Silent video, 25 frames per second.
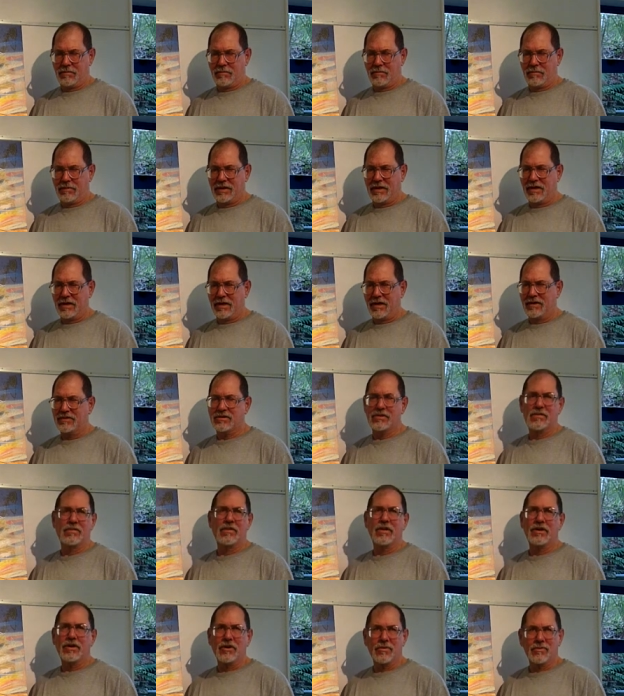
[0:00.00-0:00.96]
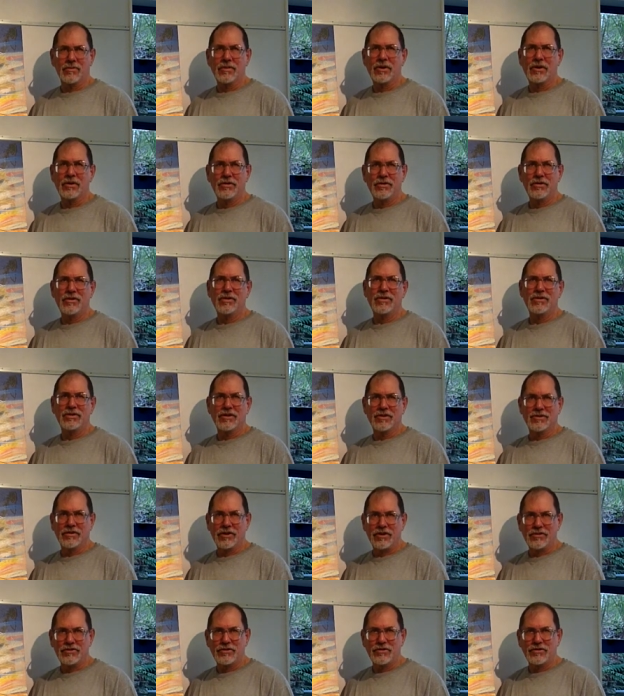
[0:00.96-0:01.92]
Because of the computer and the
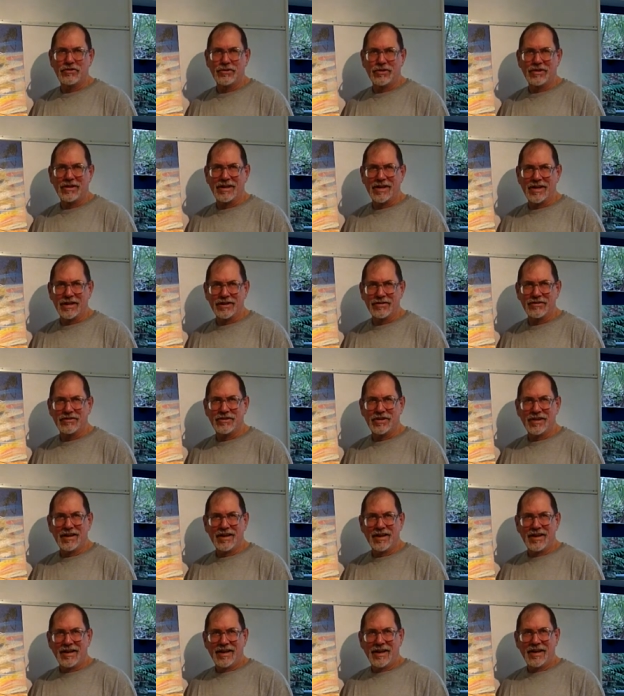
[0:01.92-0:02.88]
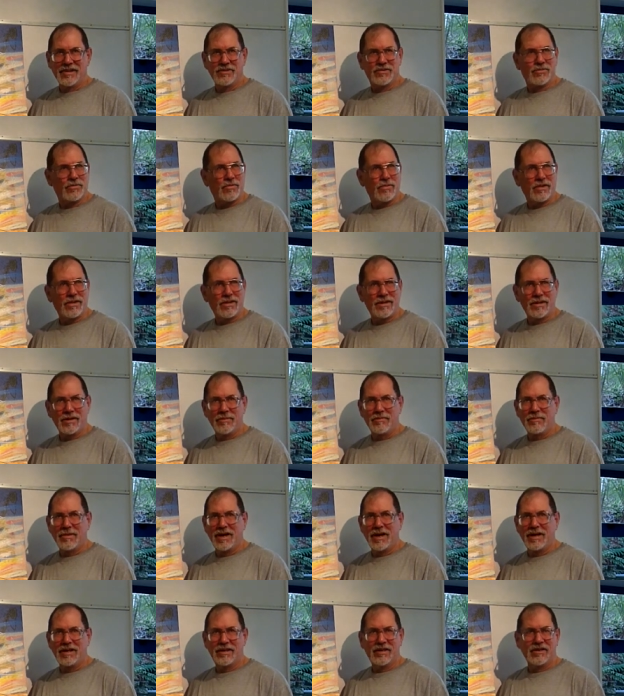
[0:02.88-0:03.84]
digital age, has really
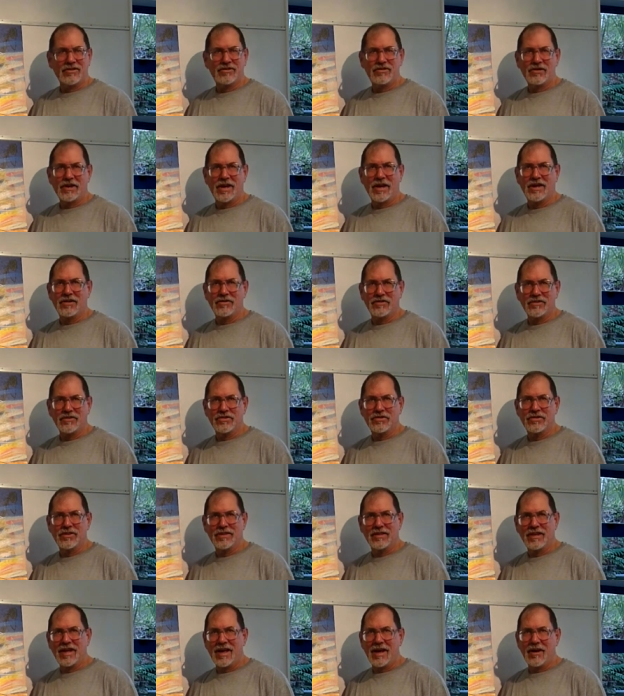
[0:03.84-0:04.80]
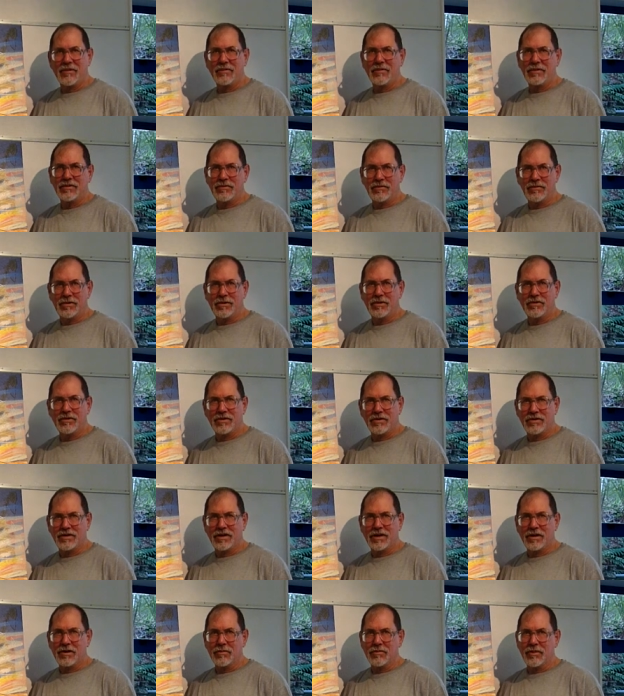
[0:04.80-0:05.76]
made changes in how we view and
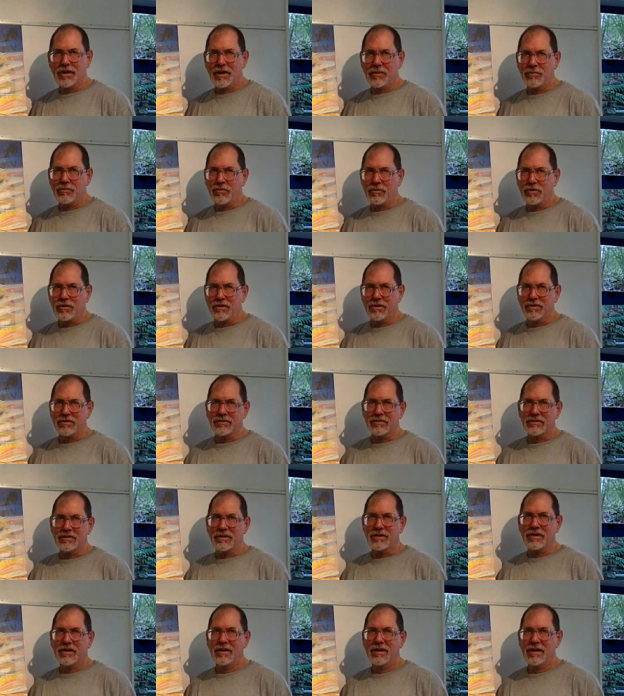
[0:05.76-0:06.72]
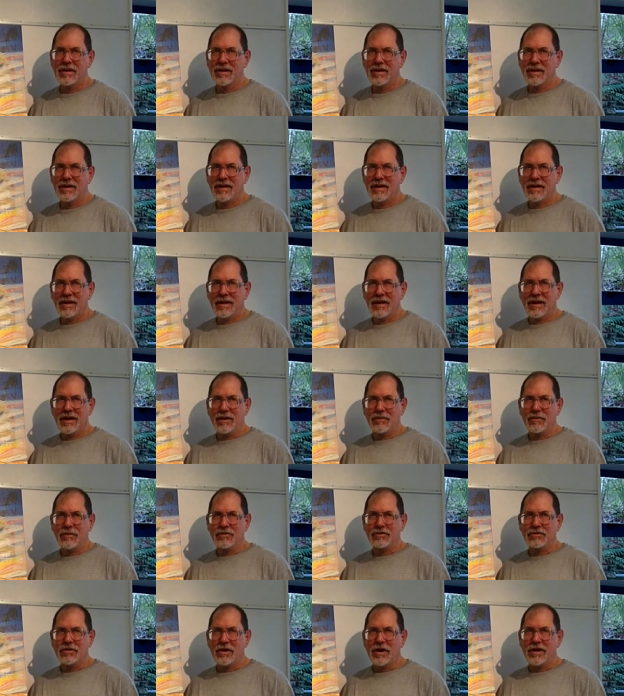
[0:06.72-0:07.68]
think about prints. And
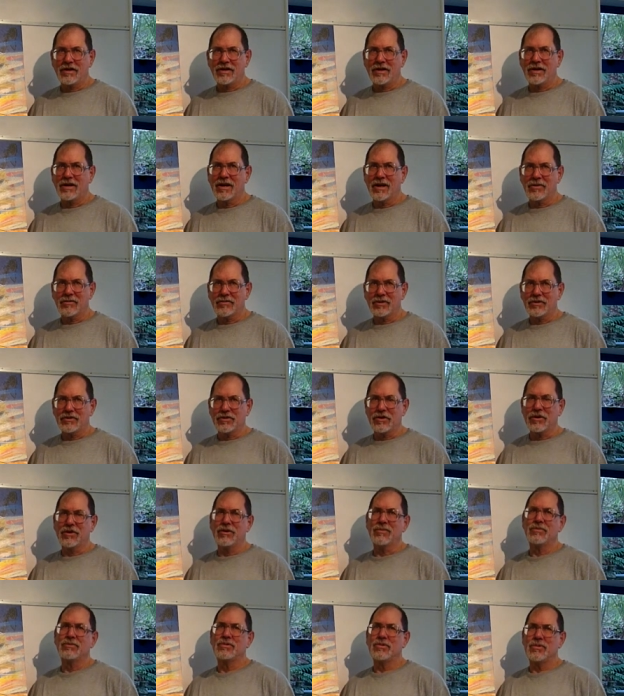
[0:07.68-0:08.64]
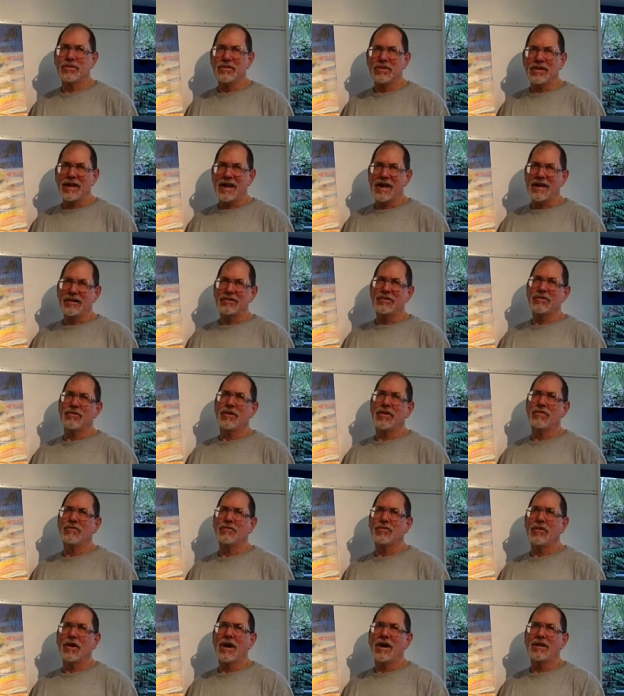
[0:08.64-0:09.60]
we're trying to come to terms with that. So
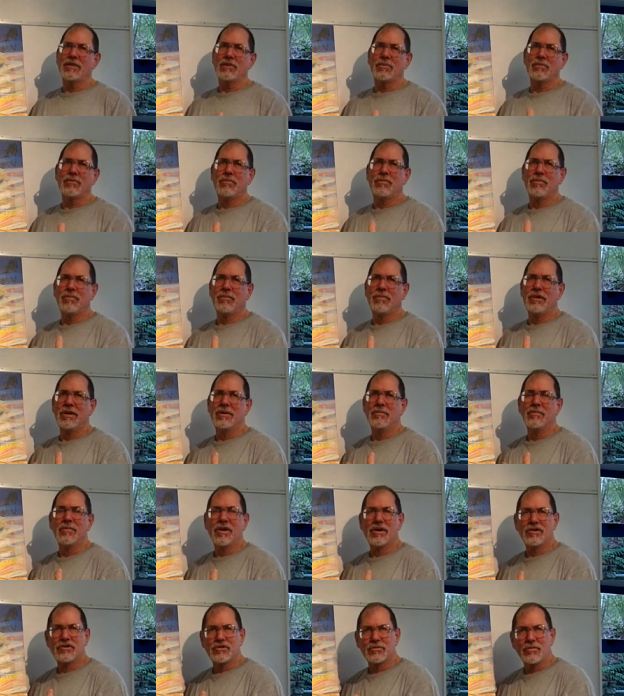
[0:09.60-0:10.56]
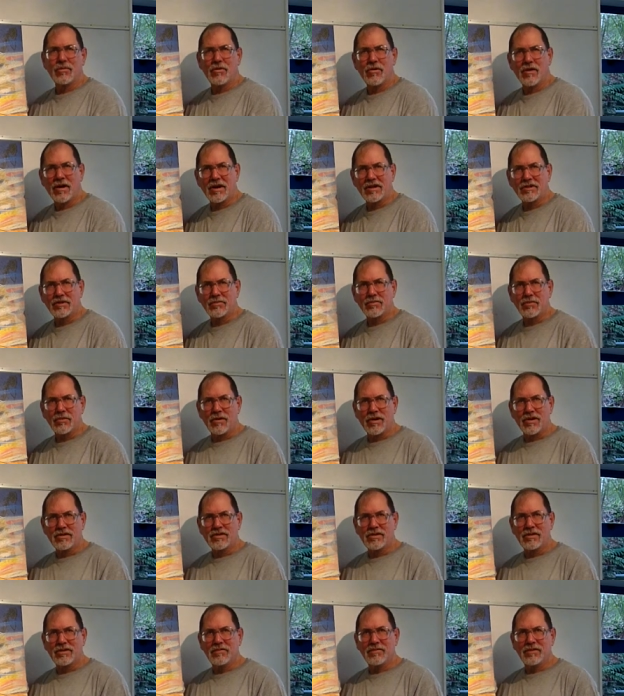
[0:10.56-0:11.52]
I've tried to be much more
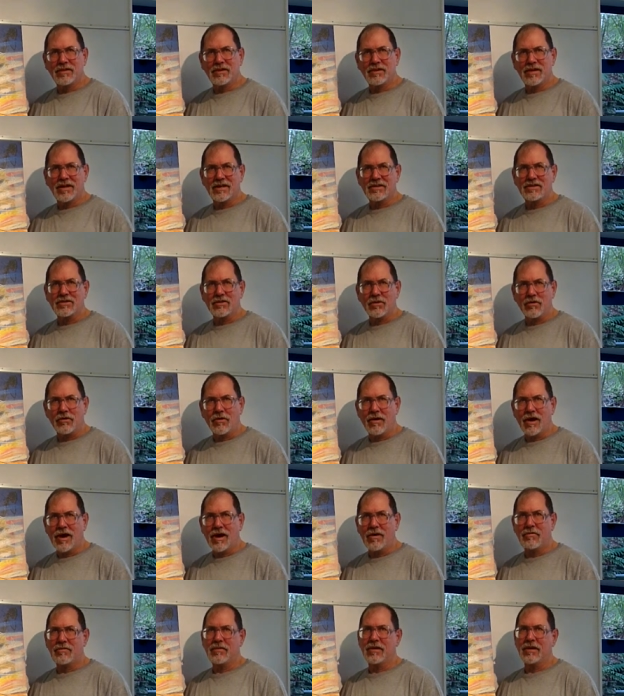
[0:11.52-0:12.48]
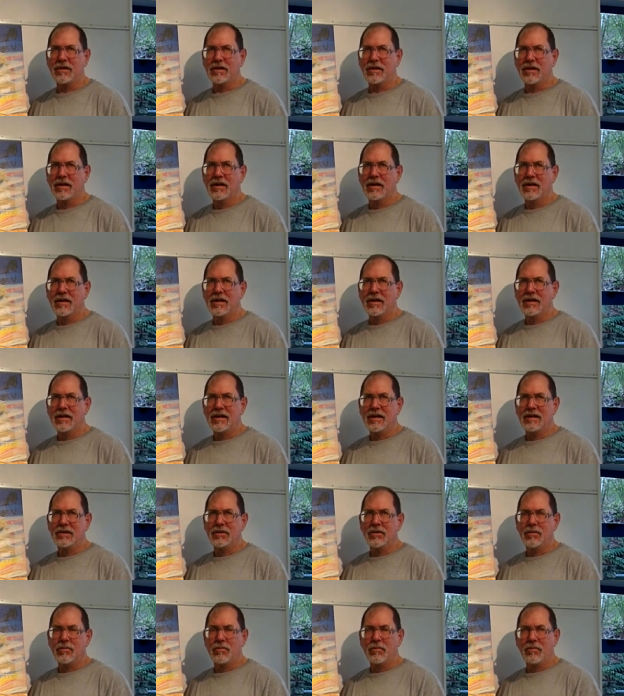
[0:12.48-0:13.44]
expressive and less graphic
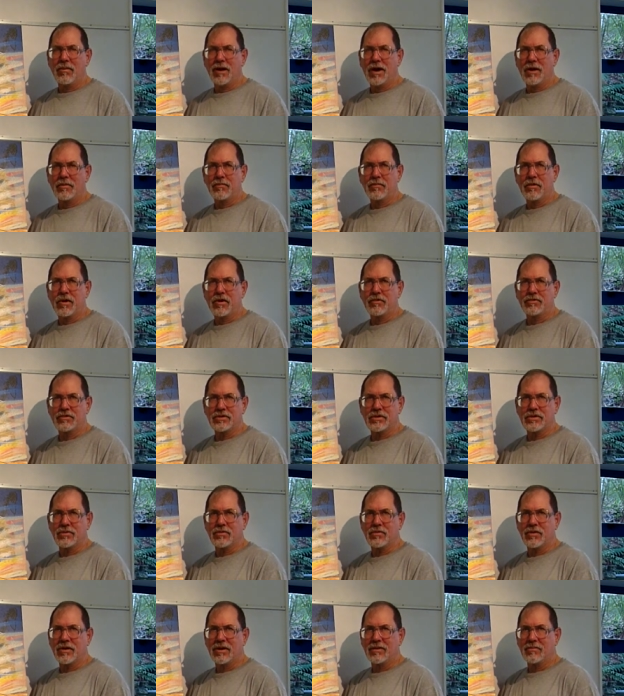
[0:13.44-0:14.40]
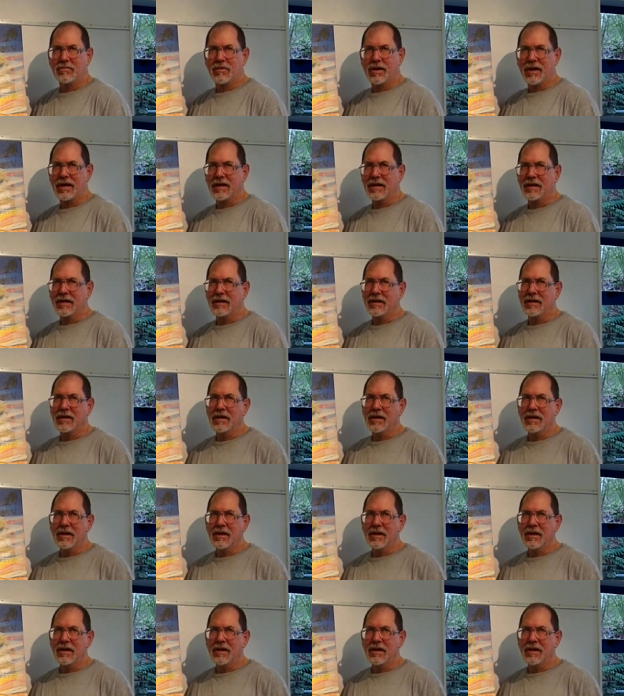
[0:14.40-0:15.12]
in my approach to printmaking,